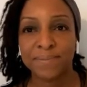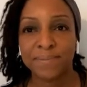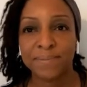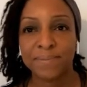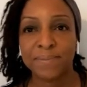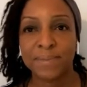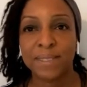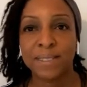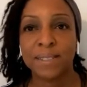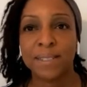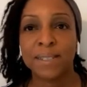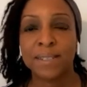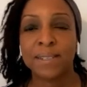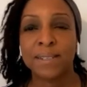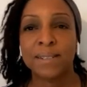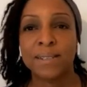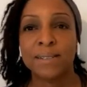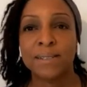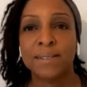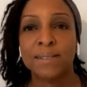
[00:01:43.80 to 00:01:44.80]

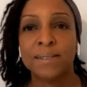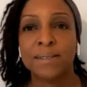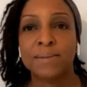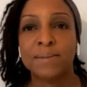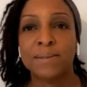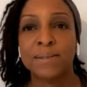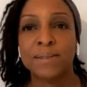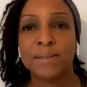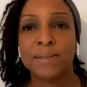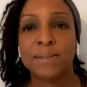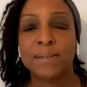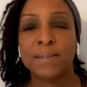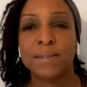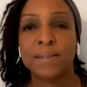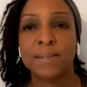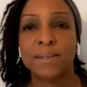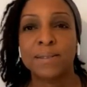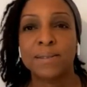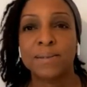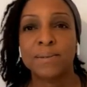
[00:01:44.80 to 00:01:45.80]

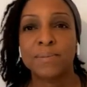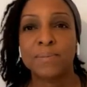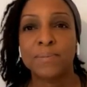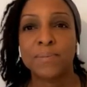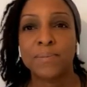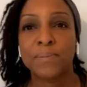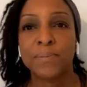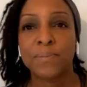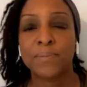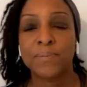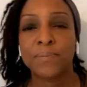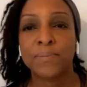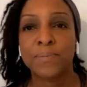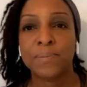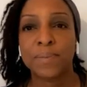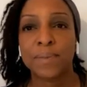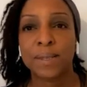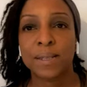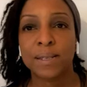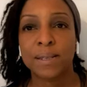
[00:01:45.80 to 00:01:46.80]

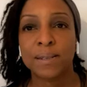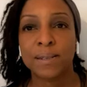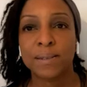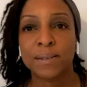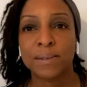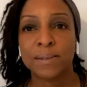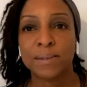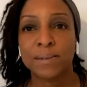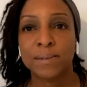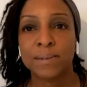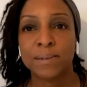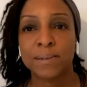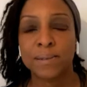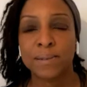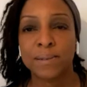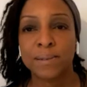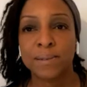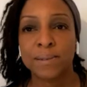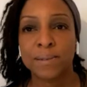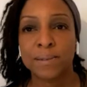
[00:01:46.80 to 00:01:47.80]

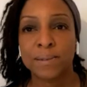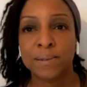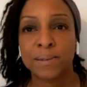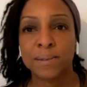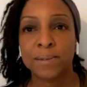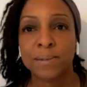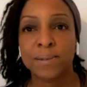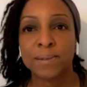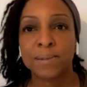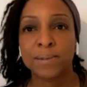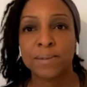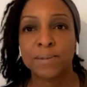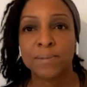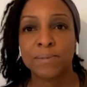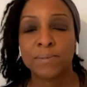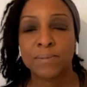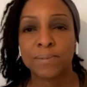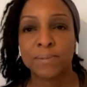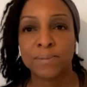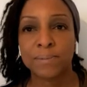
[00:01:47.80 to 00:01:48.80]

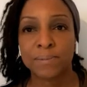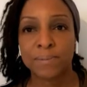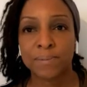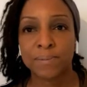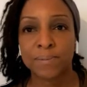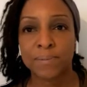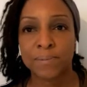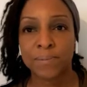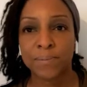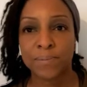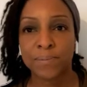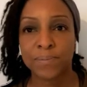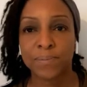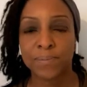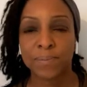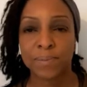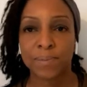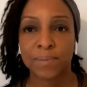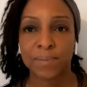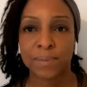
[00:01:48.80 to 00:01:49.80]

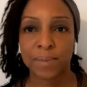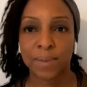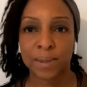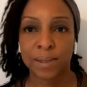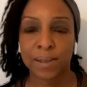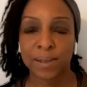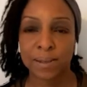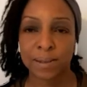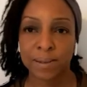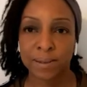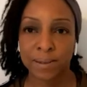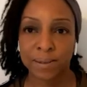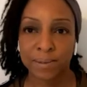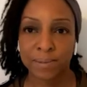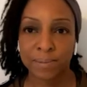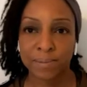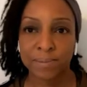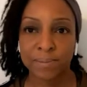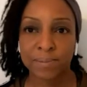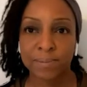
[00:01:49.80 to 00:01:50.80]

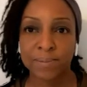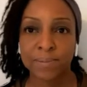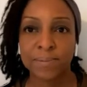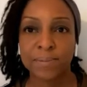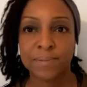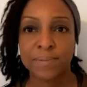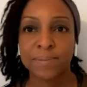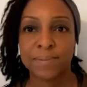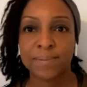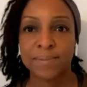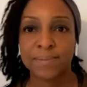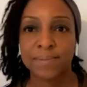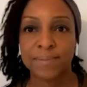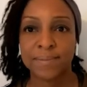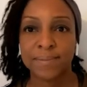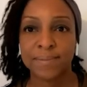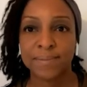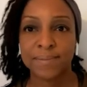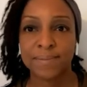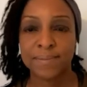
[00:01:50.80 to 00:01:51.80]
This person isn't speaking.